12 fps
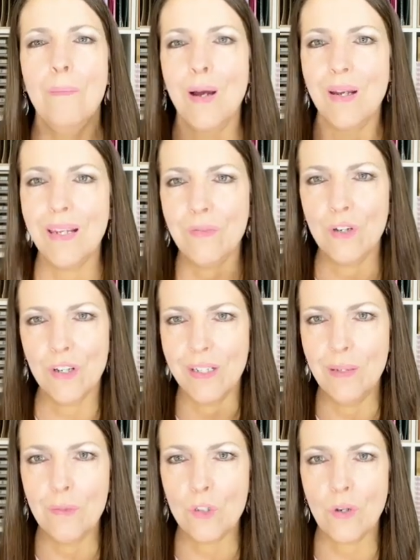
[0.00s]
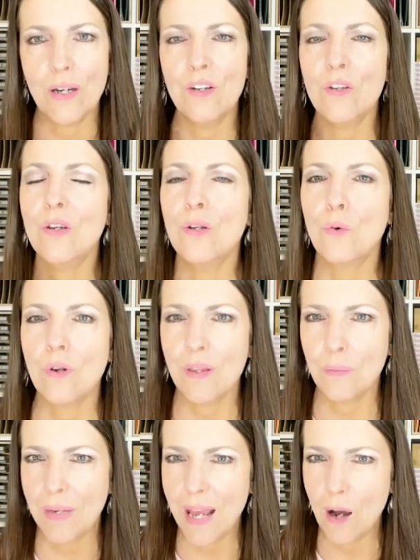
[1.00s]
But if you're a demonstrator, you can order
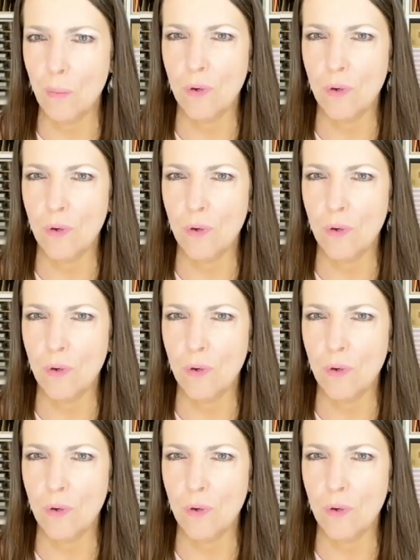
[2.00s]
them now